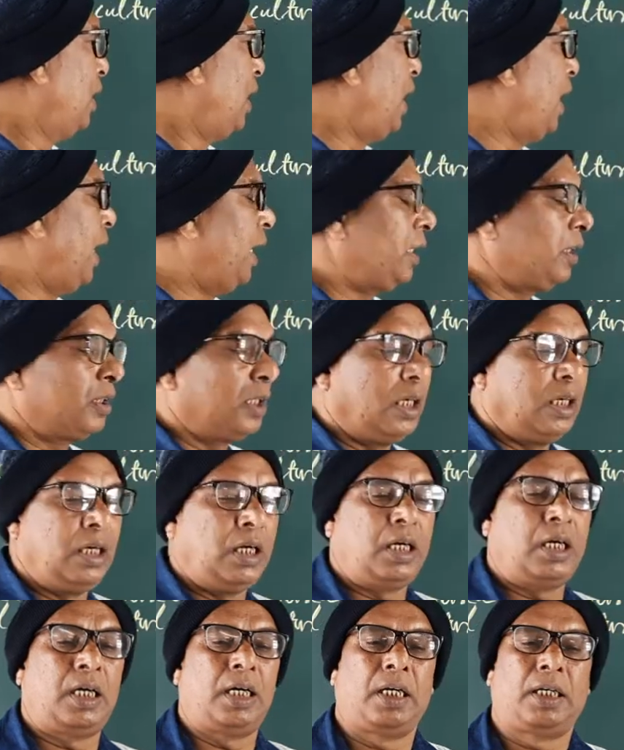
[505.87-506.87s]
and
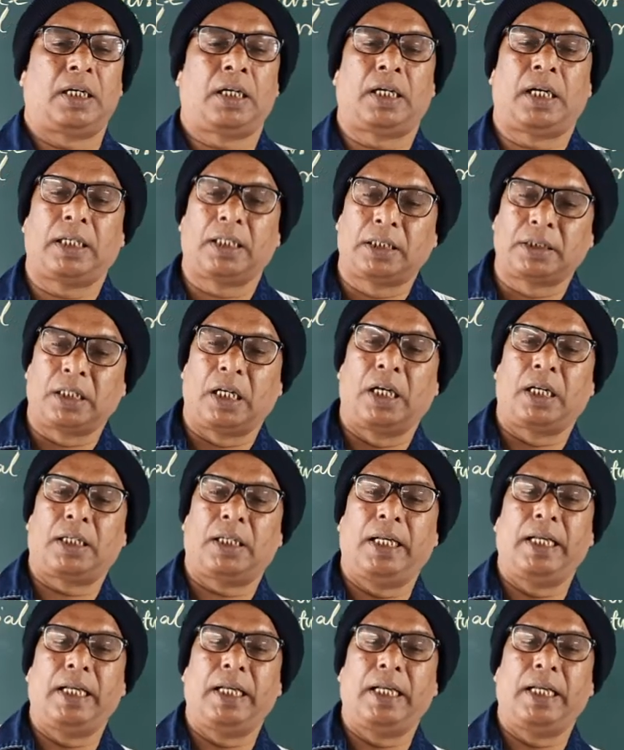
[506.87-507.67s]
another